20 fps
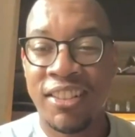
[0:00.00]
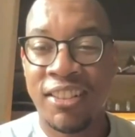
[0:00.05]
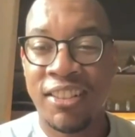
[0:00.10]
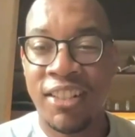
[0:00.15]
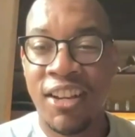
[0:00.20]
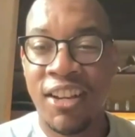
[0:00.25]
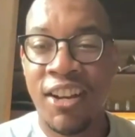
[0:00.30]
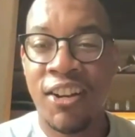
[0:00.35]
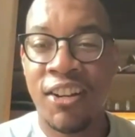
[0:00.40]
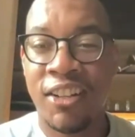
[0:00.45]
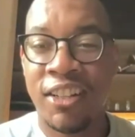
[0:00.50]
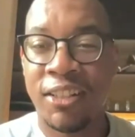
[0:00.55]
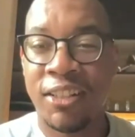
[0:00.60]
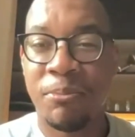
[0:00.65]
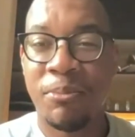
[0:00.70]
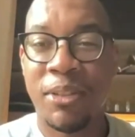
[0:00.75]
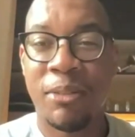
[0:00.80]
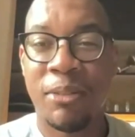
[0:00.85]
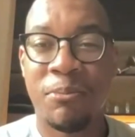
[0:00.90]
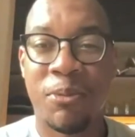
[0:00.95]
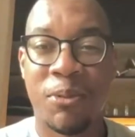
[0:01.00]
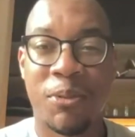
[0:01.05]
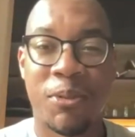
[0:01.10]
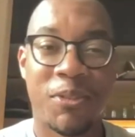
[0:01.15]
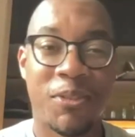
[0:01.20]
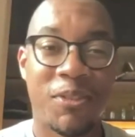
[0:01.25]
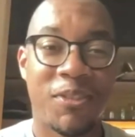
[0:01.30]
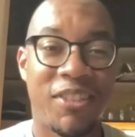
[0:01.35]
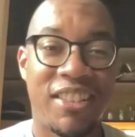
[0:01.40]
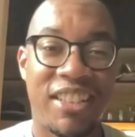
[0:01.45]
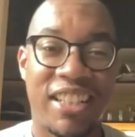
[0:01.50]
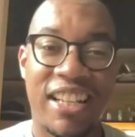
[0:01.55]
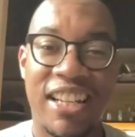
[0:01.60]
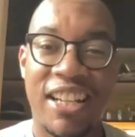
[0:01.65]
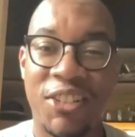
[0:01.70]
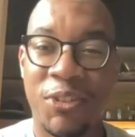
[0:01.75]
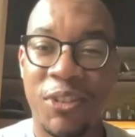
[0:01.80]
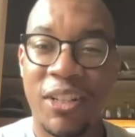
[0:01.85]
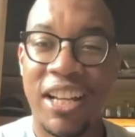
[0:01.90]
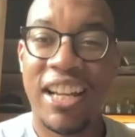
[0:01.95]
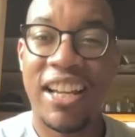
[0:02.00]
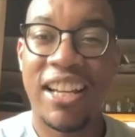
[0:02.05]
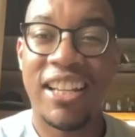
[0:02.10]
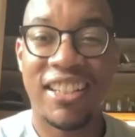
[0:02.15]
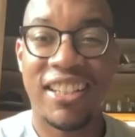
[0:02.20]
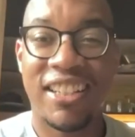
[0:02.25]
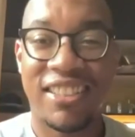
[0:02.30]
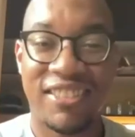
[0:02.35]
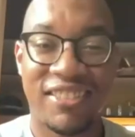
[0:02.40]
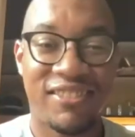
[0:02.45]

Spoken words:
y'all good people to handle that.